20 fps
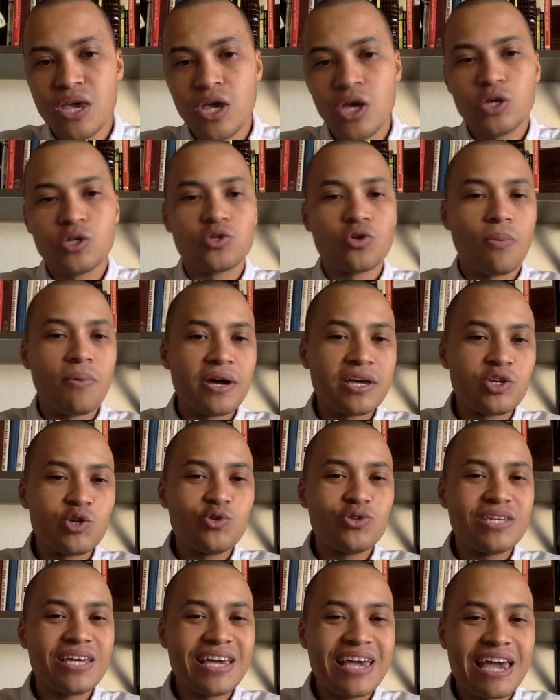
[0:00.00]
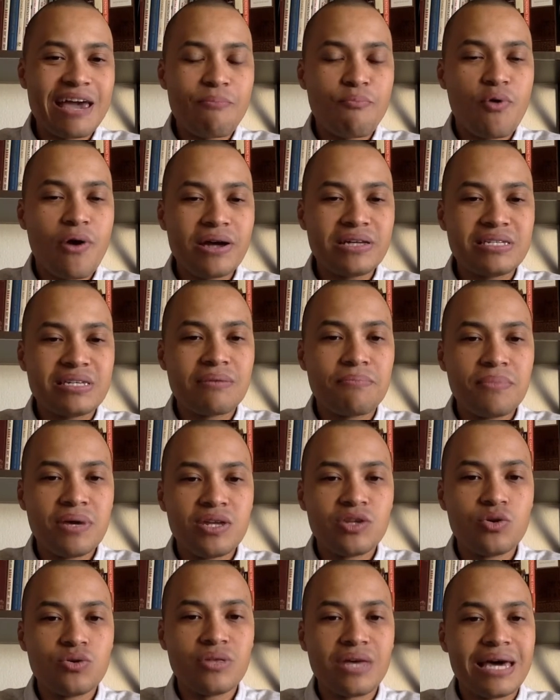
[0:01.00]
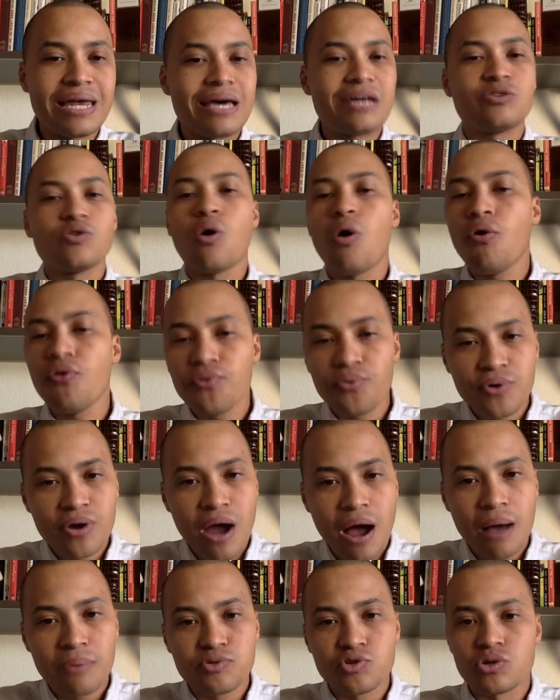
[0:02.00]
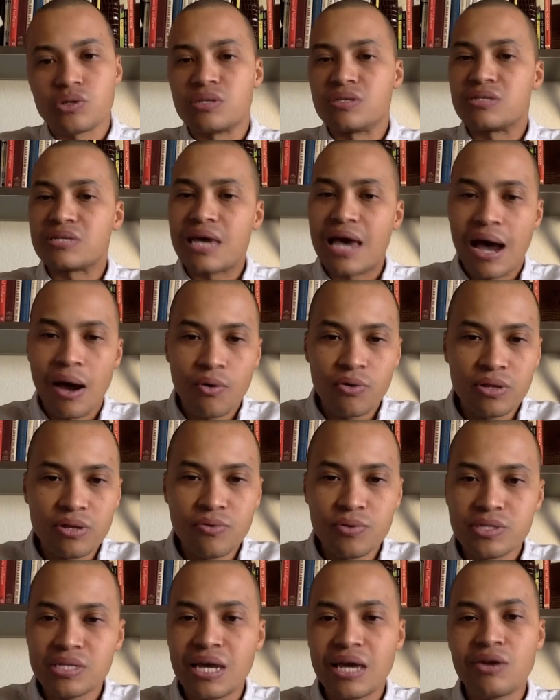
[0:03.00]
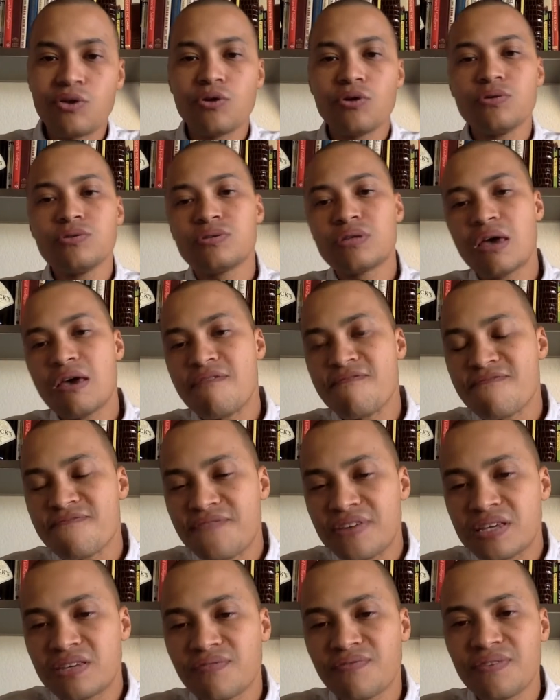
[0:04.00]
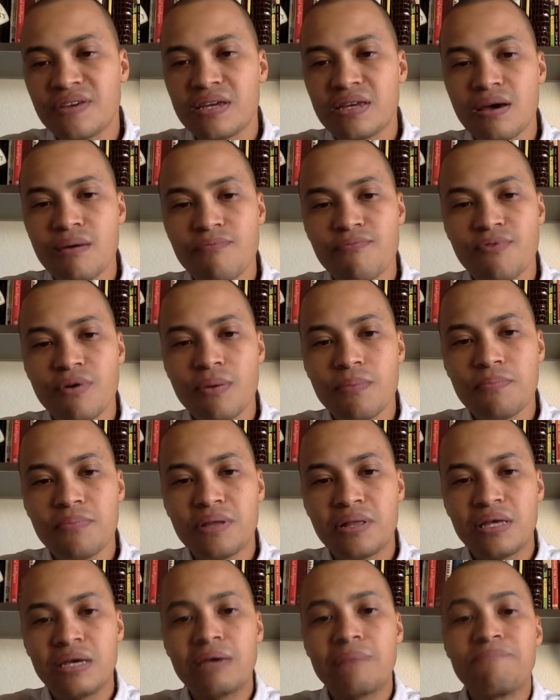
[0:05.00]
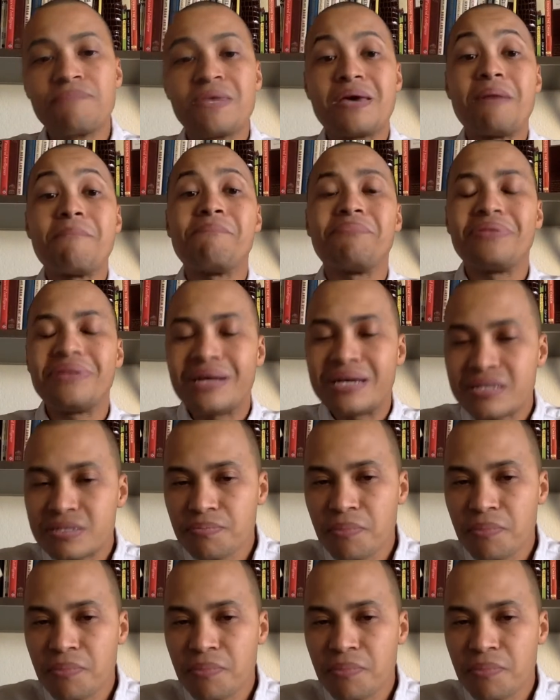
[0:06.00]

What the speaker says: So by using a pricing menu that has all three options, hourly retainers, fixed fee and upfront billing, plus